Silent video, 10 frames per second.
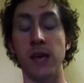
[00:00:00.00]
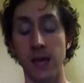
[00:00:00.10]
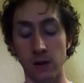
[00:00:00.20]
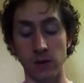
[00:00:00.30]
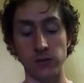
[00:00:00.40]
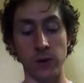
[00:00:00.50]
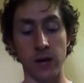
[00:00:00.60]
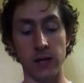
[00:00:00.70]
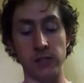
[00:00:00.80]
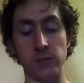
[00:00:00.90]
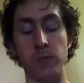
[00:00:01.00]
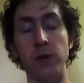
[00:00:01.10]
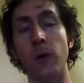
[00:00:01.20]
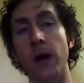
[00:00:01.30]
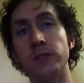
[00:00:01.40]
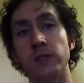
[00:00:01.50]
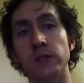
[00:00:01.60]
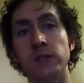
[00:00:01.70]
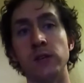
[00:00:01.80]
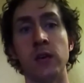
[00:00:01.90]
and it also has some amino
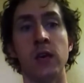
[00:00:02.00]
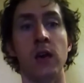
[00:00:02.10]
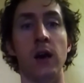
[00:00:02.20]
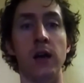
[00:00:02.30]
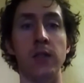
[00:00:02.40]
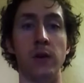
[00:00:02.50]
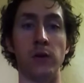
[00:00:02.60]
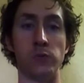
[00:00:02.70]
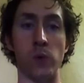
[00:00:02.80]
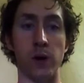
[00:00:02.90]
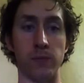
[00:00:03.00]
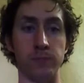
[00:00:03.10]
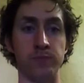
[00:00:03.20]
acids uh, in there as well.